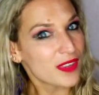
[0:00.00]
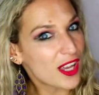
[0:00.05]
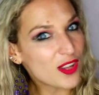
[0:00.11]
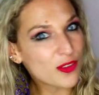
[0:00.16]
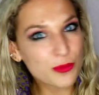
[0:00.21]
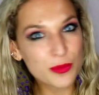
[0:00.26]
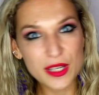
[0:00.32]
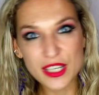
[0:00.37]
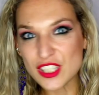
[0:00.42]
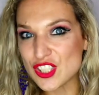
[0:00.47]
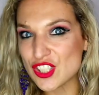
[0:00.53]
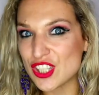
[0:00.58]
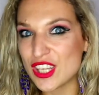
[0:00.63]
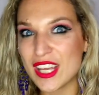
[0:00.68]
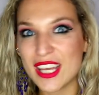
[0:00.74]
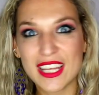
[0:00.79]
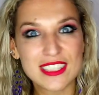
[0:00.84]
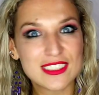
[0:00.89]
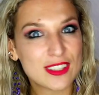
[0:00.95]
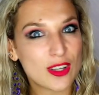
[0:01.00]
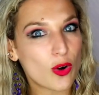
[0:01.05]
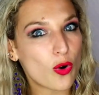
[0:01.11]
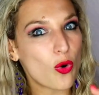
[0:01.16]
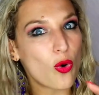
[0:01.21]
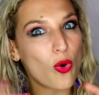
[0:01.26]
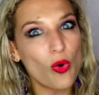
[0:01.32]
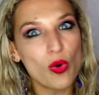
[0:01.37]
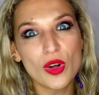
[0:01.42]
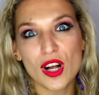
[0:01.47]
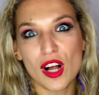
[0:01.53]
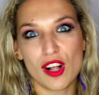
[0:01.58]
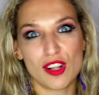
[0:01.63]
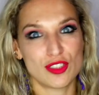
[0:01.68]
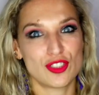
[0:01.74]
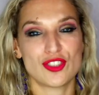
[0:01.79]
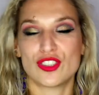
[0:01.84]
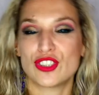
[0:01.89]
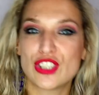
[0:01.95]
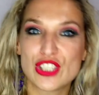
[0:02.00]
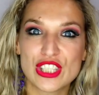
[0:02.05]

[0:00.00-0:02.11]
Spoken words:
in which the whole culture